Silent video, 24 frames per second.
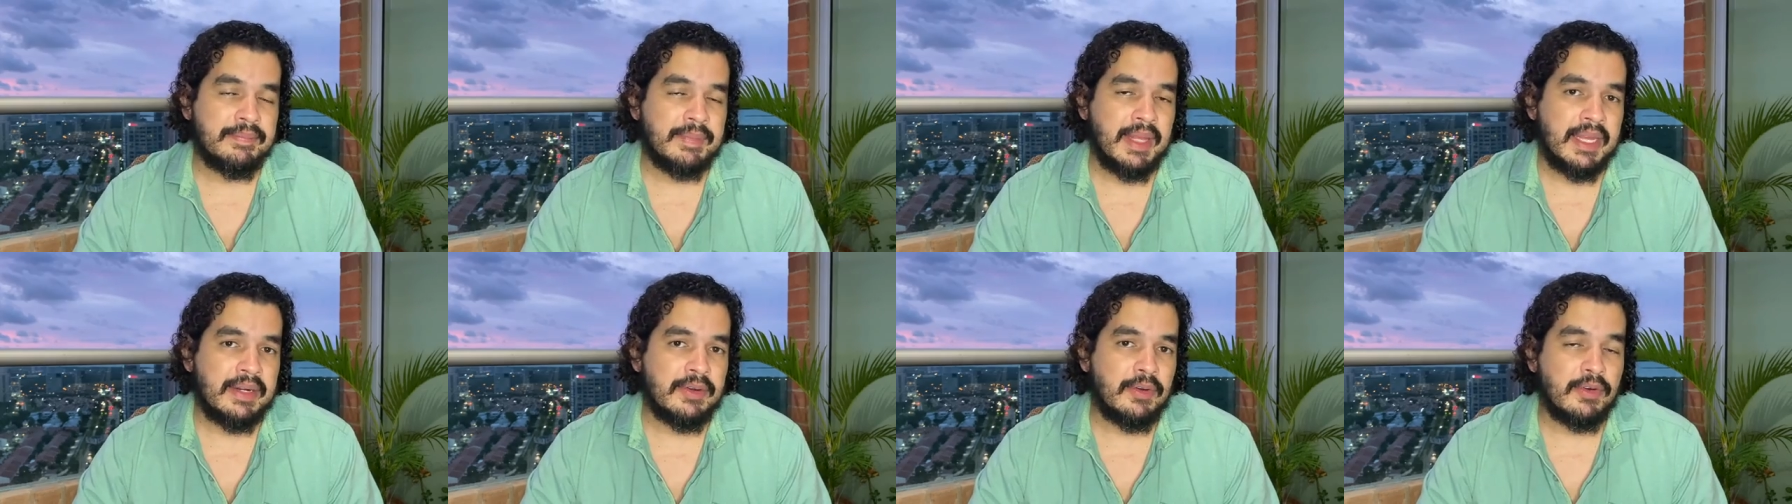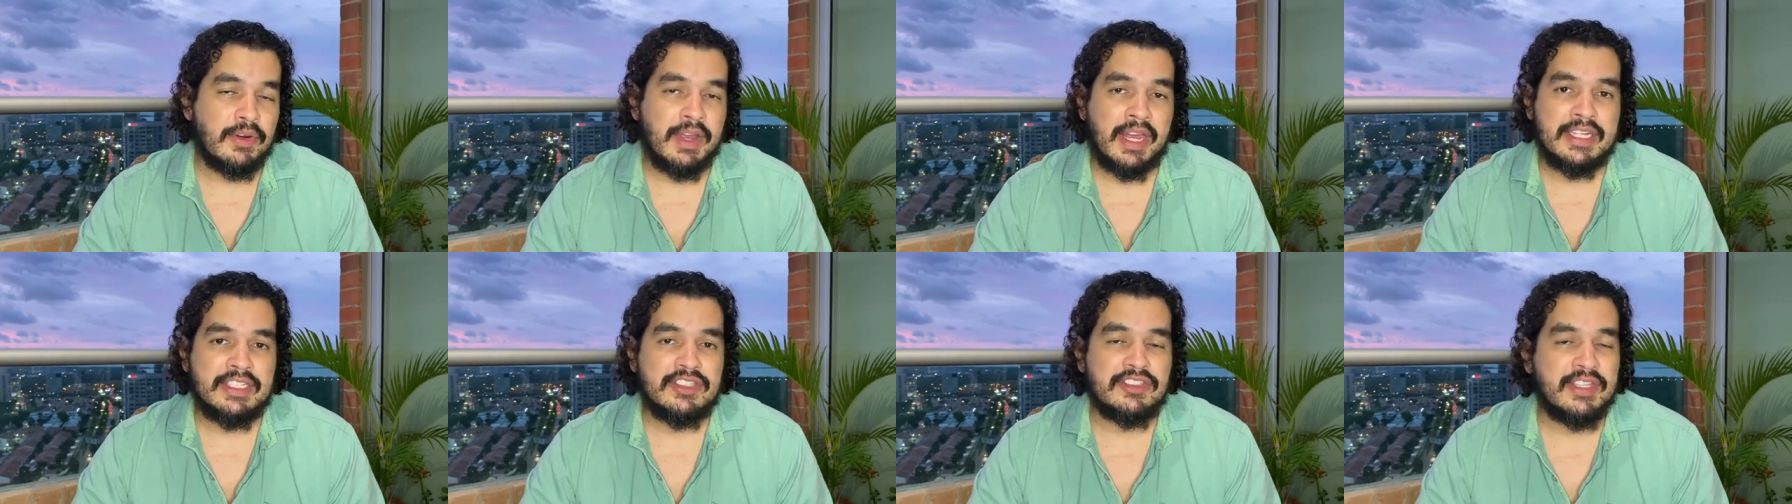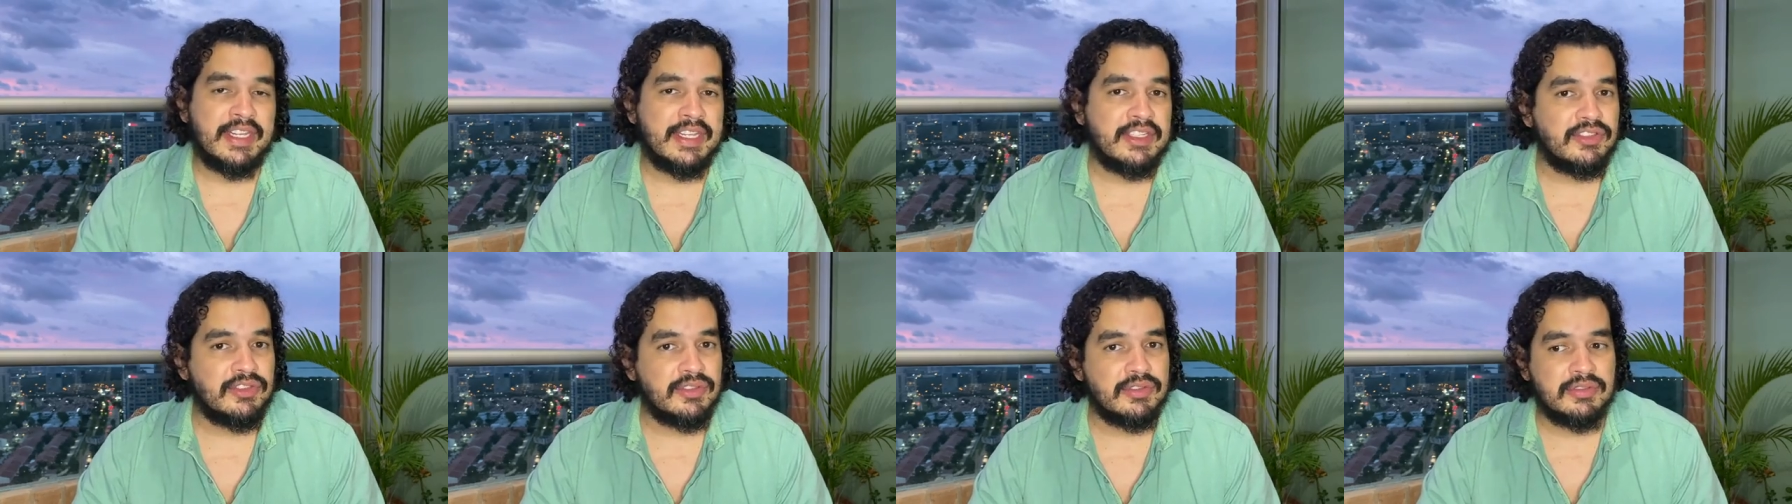and
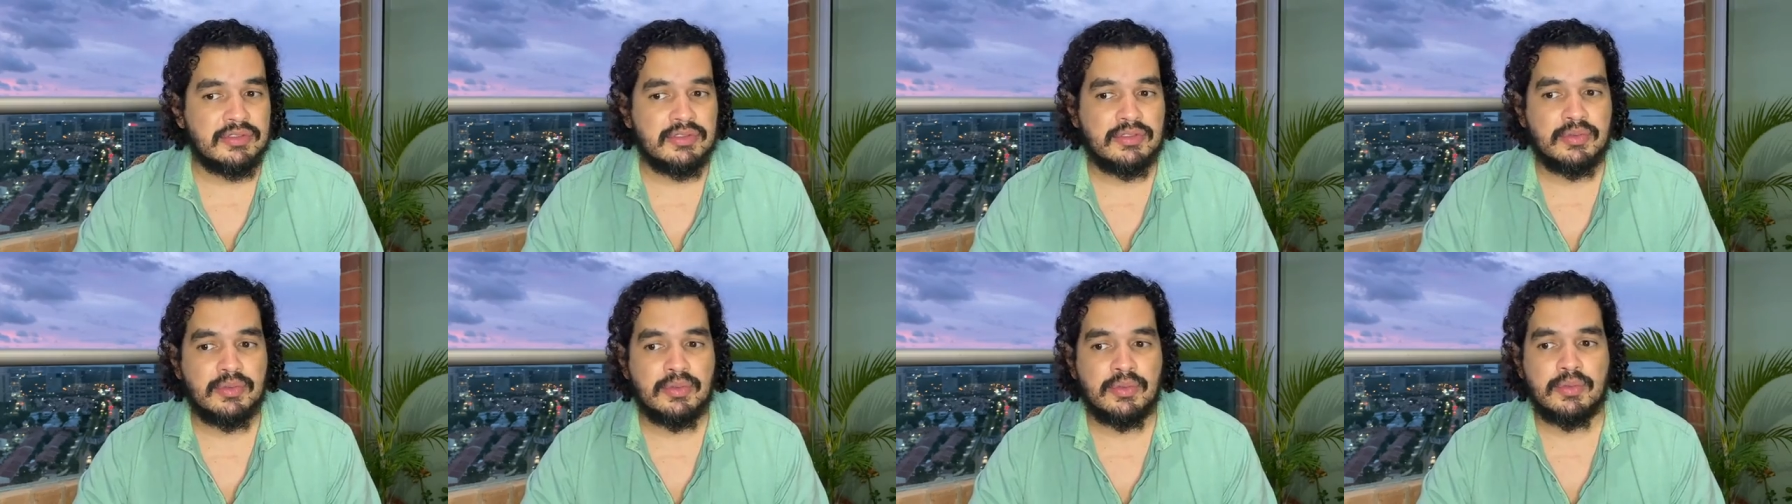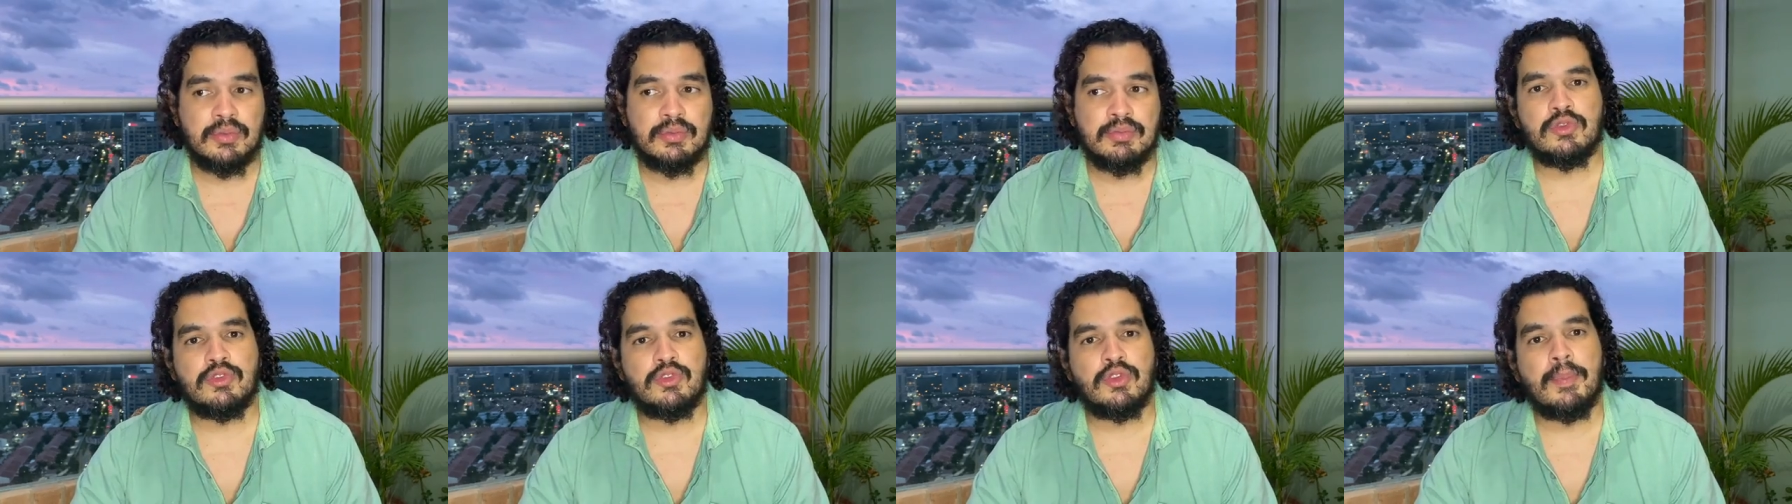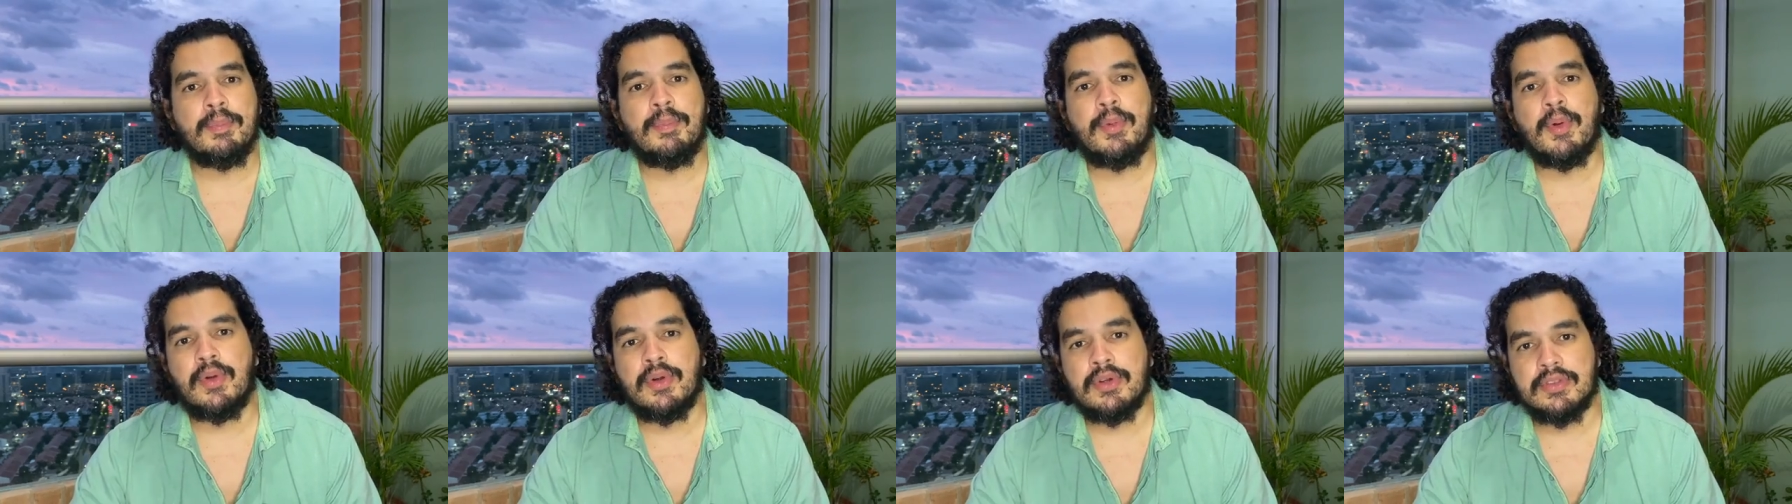organizations to
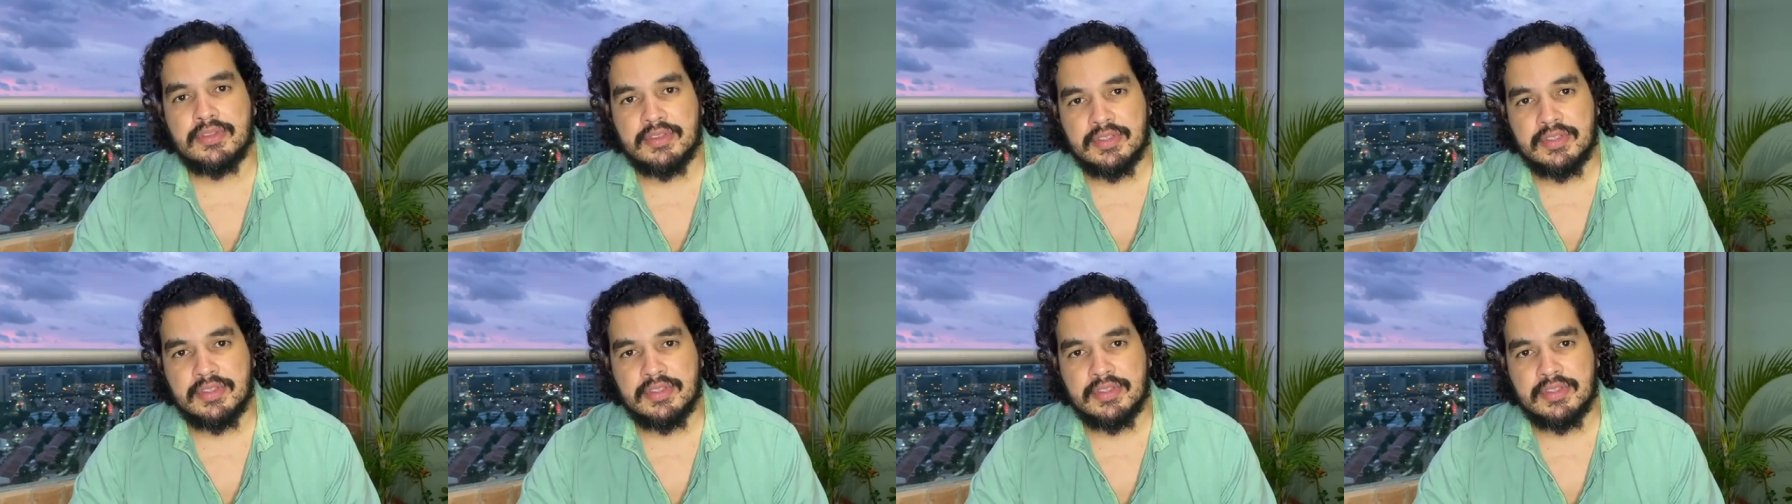support